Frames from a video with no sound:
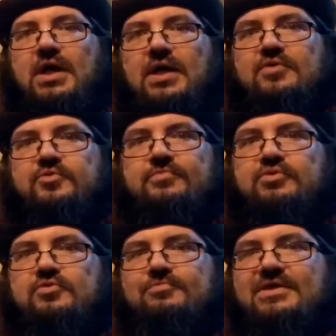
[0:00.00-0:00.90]
how to
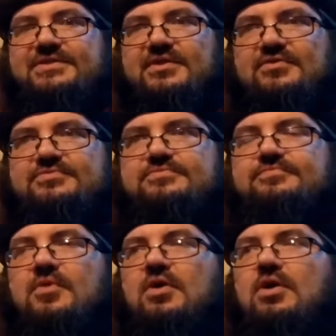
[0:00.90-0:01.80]
improve myself.
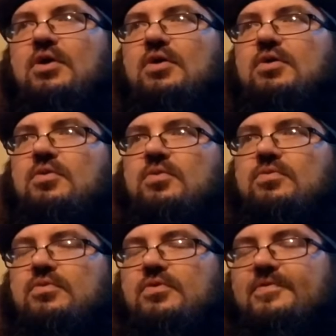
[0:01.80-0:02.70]

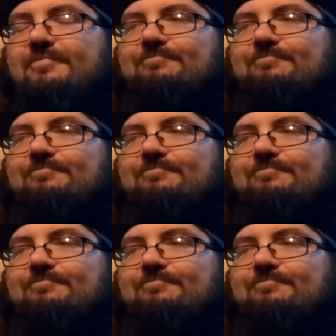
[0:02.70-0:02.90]
Or